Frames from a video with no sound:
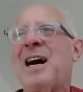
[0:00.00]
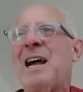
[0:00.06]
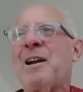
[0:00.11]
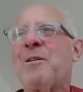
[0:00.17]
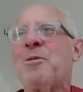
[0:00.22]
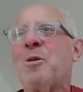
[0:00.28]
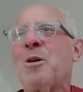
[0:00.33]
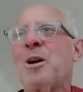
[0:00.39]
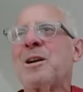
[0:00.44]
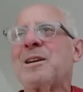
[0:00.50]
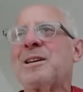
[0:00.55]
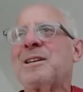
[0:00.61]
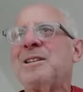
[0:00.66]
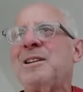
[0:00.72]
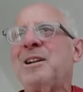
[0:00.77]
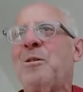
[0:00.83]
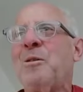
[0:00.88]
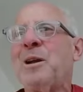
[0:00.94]
a lot of work
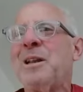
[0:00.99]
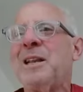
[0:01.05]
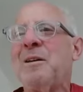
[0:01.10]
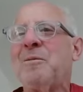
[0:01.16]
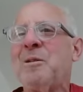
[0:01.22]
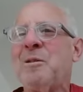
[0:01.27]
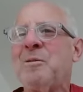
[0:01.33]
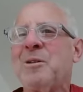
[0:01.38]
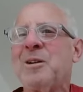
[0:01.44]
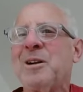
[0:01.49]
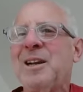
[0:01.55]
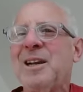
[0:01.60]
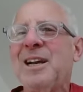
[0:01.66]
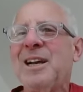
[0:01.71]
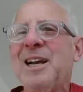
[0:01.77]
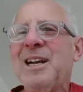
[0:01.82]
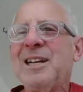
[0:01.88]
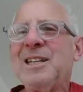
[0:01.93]
knowing that
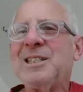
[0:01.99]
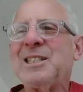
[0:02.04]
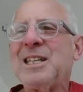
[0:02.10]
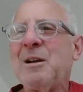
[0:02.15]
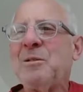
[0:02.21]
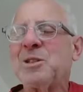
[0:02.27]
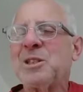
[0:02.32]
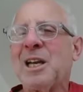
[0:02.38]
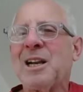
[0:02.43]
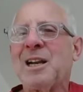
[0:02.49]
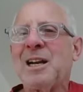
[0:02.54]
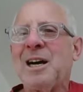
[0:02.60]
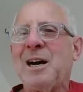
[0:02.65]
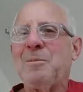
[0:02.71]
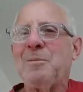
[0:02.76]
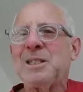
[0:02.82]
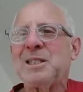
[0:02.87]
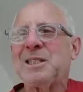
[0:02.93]
this day was going to
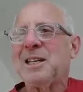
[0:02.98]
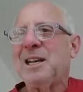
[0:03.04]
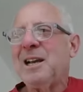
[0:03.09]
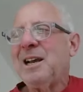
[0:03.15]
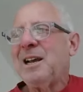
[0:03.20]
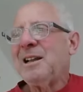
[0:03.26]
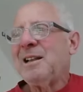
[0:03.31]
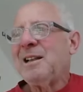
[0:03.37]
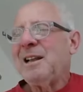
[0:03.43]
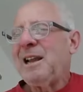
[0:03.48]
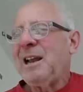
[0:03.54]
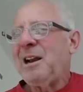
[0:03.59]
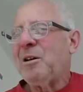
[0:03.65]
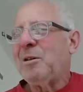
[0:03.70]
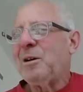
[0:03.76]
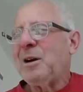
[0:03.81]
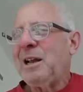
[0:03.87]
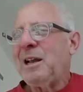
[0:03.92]
come. It's, you
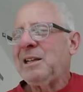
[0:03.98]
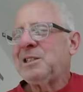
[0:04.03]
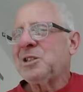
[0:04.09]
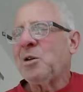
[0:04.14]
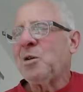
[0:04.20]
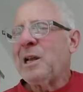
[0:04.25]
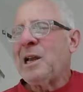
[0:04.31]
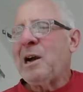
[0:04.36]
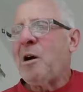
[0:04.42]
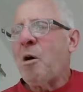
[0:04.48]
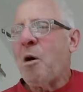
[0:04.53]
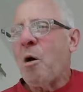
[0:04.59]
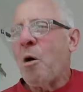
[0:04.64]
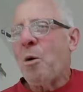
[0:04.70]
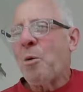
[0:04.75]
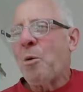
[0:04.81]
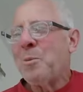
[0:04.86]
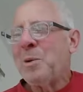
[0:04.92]
know, it's only a
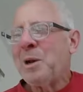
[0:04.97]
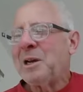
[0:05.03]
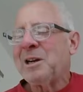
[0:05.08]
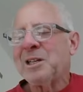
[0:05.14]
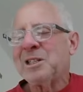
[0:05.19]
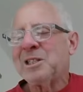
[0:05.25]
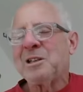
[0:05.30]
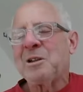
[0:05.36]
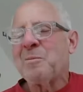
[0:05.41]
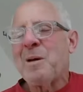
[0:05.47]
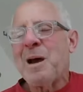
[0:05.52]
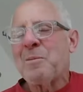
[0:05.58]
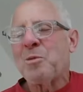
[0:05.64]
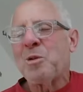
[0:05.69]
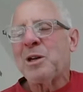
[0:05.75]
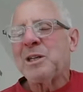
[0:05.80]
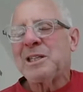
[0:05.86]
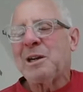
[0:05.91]
home because of the
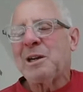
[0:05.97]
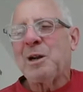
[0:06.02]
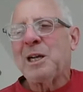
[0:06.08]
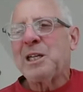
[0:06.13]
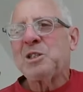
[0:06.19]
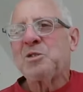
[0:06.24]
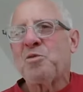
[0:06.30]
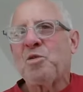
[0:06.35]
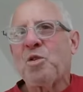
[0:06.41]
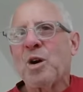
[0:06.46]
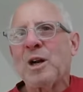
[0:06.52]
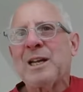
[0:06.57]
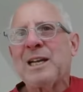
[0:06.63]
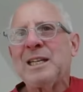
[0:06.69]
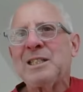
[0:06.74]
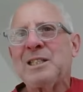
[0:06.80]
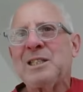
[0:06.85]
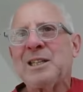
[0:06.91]
memories. I raised 4
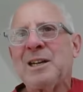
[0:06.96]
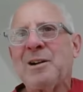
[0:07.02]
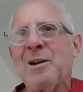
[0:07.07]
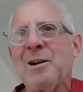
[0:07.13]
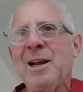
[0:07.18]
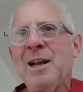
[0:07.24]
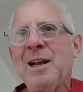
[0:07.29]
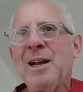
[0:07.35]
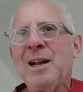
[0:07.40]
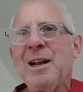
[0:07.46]
kids there,